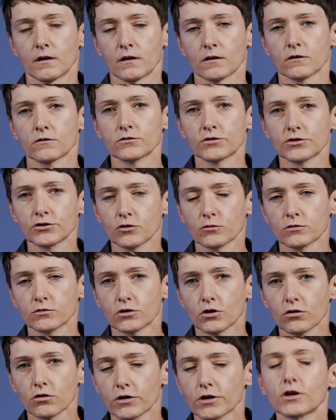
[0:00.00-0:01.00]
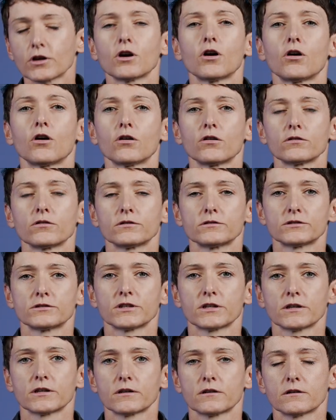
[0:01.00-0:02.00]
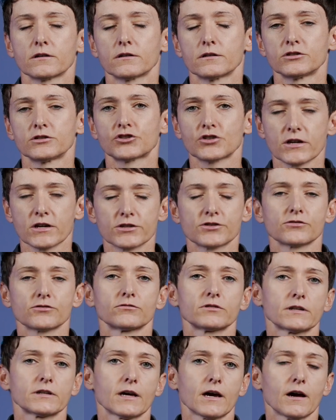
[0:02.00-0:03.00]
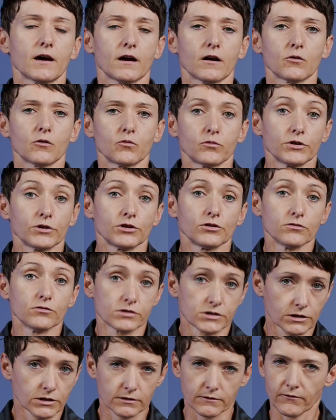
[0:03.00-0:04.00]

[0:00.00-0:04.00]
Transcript: Continue on talking on the dry suit and how we use it.